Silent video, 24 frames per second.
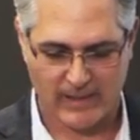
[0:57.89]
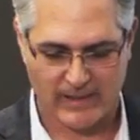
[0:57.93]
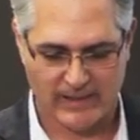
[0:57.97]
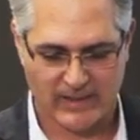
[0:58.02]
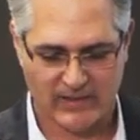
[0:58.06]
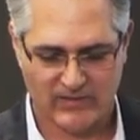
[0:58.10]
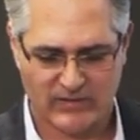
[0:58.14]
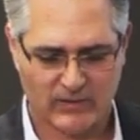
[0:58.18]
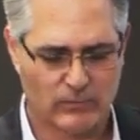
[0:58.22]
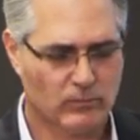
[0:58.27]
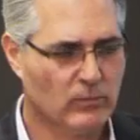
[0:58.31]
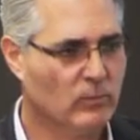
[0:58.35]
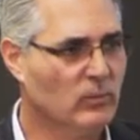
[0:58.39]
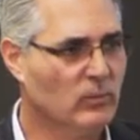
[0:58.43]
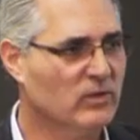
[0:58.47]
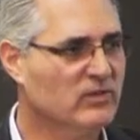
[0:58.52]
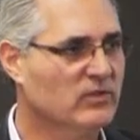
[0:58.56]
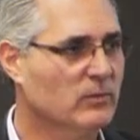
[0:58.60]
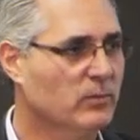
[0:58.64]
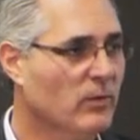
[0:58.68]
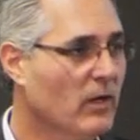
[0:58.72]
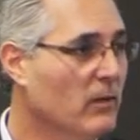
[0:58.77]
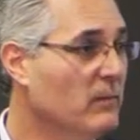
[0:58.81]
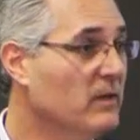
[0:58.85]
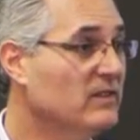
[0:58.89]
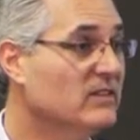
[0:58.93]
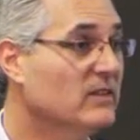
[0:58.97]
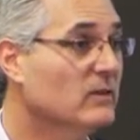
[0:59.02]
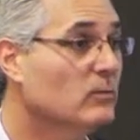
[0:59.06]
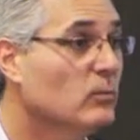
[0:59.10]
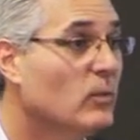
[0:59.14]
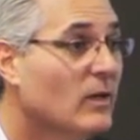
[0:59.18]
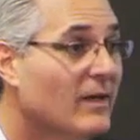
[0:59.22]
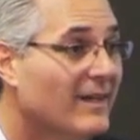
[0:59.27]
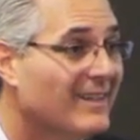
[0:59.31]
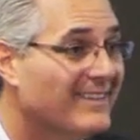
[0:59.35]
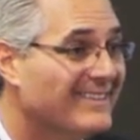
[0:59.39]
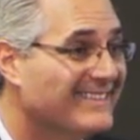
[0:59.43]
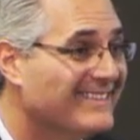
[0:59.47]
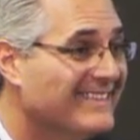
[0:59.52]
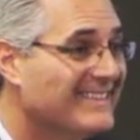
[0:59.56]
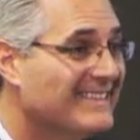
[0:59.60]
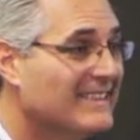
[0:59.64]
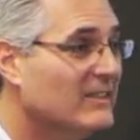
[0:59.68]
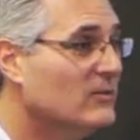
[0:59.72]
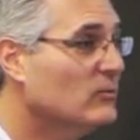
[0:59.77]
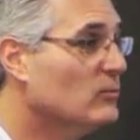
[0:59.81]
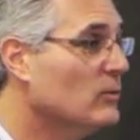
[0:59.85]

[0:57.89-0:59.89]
He said, well, what's the problem? I said, well, these